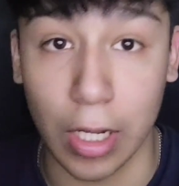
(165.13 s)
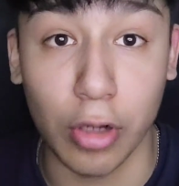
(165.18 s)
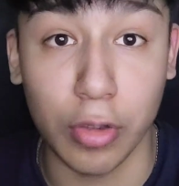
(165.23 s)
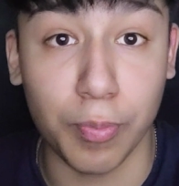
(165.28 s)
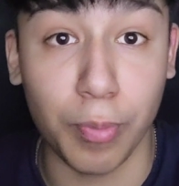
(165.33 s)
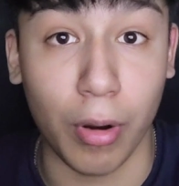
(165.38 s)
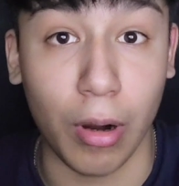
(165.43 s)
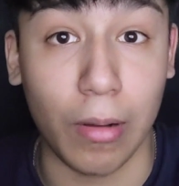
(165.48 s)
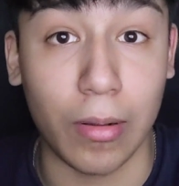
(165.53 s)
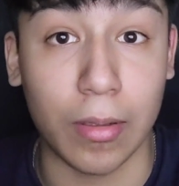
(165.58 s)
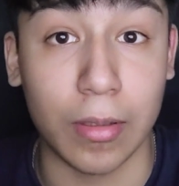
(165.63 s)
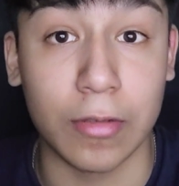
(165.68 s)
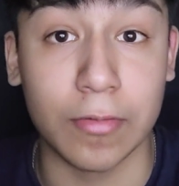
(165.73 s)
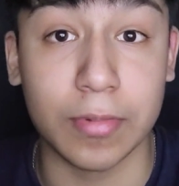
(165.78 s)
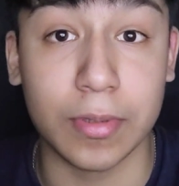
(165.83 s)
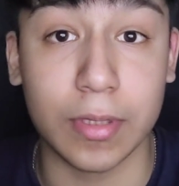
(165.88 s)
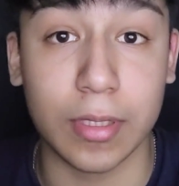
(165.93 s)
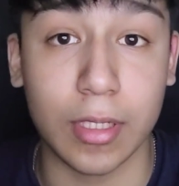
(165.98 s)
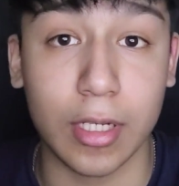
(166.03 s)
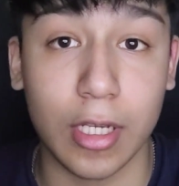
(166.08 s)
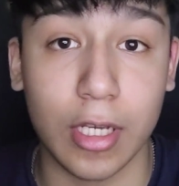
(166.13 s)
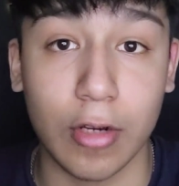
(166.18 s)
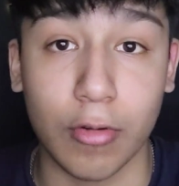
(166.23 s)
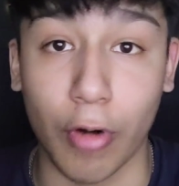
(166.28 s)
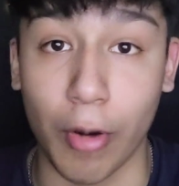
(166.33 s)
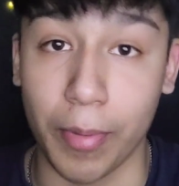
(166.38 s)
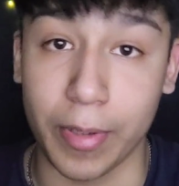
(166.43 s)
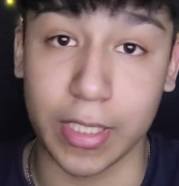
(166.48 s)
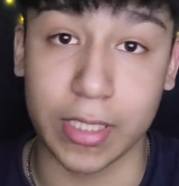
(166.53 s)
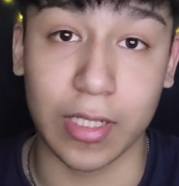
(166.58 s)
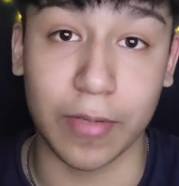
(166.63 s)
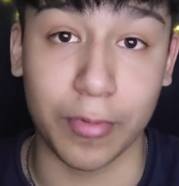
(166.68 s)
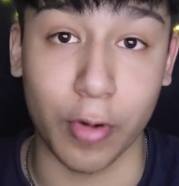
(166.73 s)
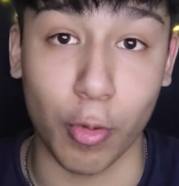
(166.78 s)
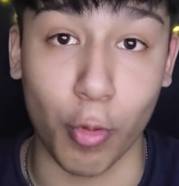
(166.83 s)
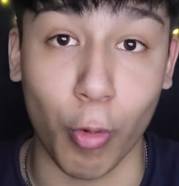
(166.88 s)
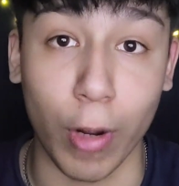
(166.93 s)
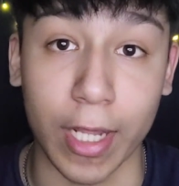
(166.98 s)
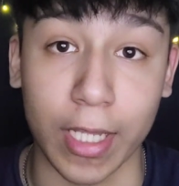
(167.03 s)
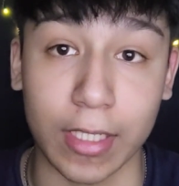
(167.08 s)
health problems were because of
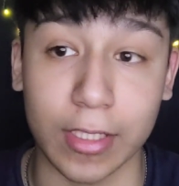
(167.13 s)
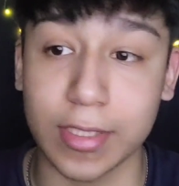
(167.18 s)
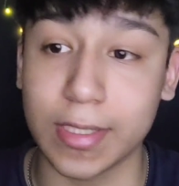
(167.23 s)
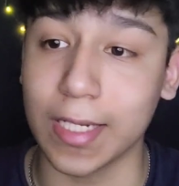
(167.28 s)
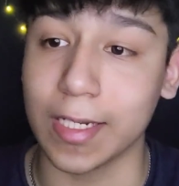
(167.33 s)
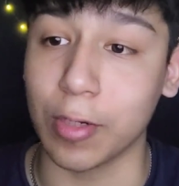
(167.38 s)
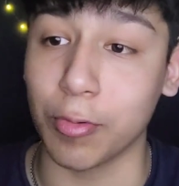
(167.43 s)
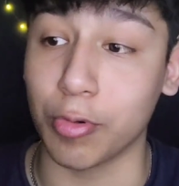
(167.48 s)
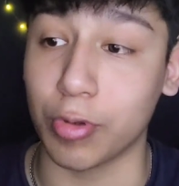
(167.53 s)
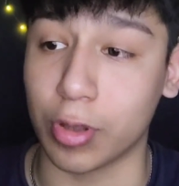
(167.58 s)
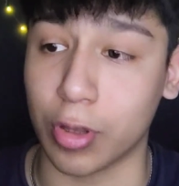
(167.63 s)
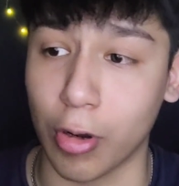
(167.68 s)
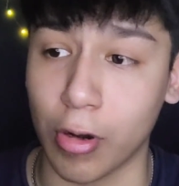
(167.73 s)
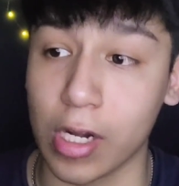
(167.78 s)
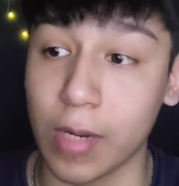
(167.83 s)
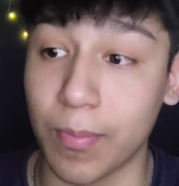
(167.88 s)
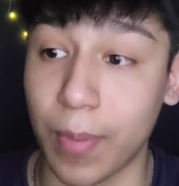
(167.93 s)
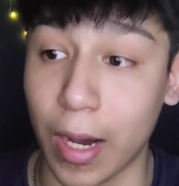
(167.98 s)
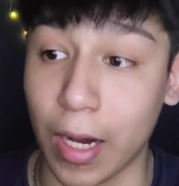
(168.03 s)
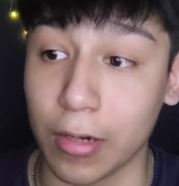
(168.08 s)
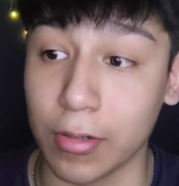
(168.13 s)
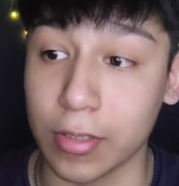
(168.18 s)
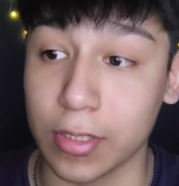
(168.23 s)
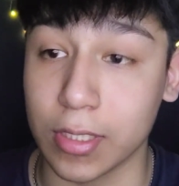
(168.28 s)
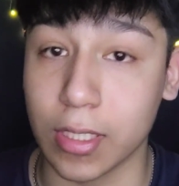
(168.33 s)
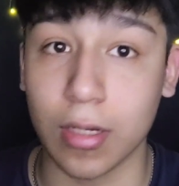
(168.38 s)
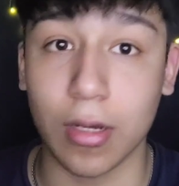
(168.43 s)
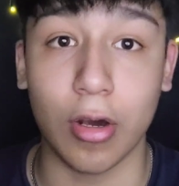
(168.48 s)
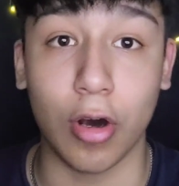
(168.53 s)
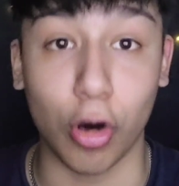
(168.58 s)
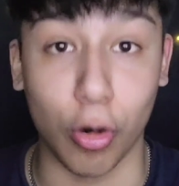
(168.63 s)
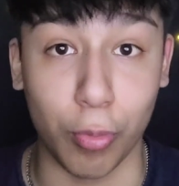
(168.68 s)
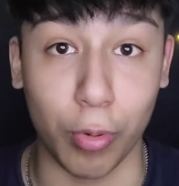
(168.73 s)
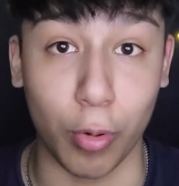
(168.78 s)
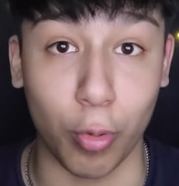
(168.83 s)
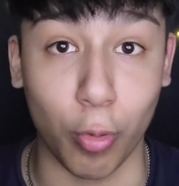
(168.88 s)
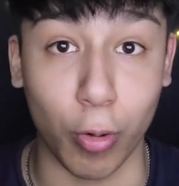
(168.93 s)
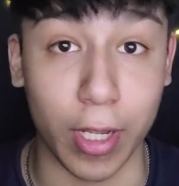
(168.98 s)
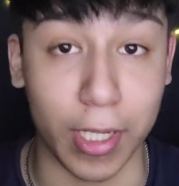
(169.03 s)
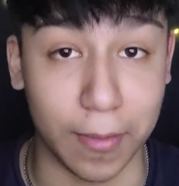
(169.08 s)
your weight. You said you were 30 pounds
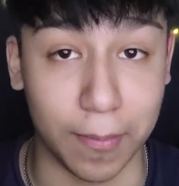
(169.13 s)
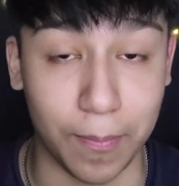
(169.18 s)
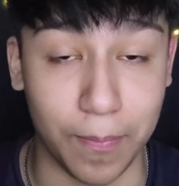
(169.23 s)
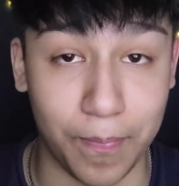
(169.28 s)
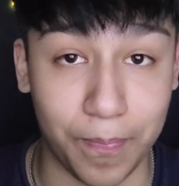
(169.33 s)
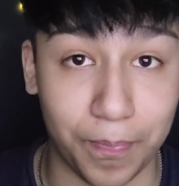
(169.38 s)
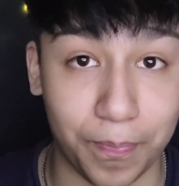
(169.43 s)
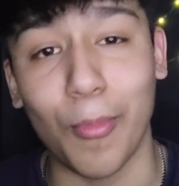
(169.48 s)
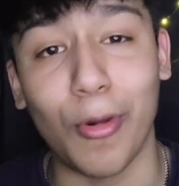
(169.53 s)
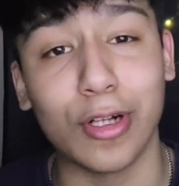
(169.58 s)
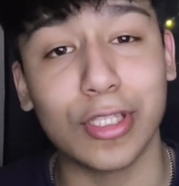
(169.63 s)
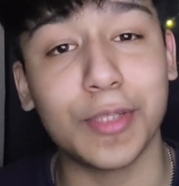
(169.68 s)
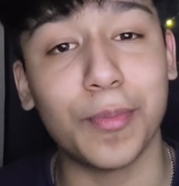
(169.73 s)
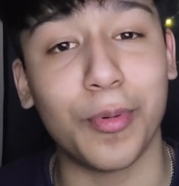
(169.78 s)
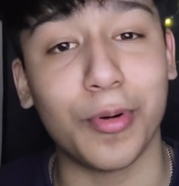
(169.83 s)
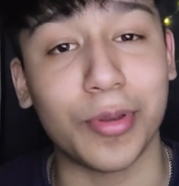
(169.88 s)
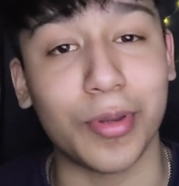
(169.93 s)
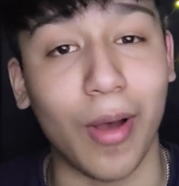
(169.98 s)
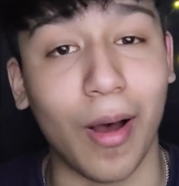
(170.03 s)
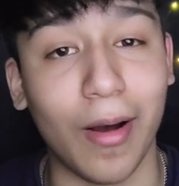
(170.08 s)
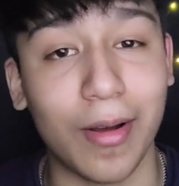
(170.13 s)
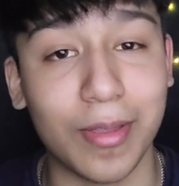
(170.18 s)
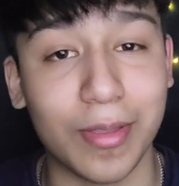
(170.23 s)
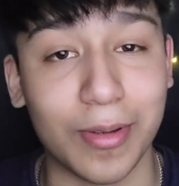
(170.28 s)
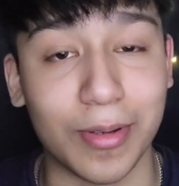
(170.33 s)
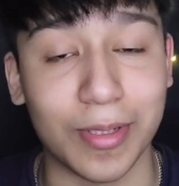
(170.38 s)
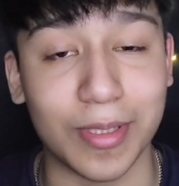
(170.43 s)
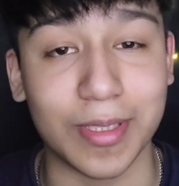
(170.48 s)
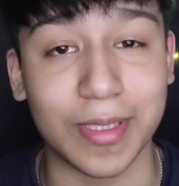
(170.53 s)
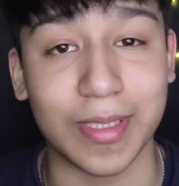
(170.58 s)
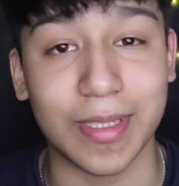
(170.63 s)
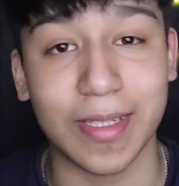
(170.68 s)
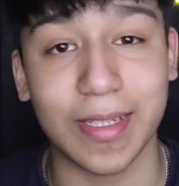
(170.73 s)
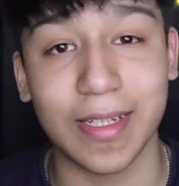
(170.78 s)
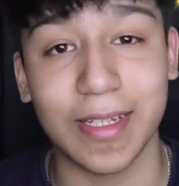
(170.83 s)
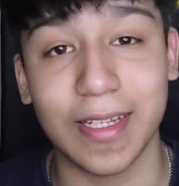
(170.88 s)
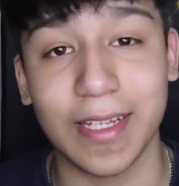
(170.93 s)
overweight. Multiple doctors.